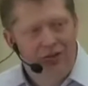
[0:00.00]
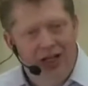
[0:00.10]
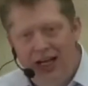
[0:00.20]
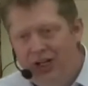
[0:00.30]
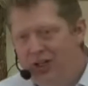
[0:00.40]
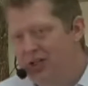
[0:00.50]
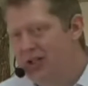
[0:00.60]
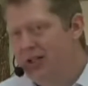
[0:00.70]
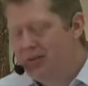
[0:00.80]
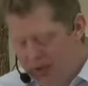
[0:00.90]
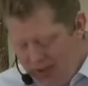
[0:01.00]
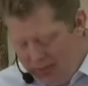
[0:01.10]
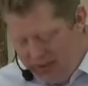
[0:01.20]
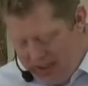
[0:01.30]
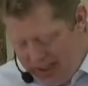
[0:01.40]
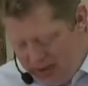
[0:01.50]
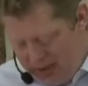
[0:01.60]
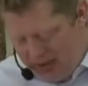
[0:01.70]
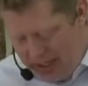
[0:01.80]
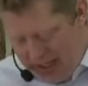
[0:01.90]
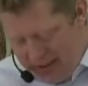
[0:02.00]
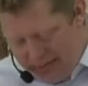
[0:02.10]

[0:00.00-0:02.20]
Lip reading: relationships or reputation.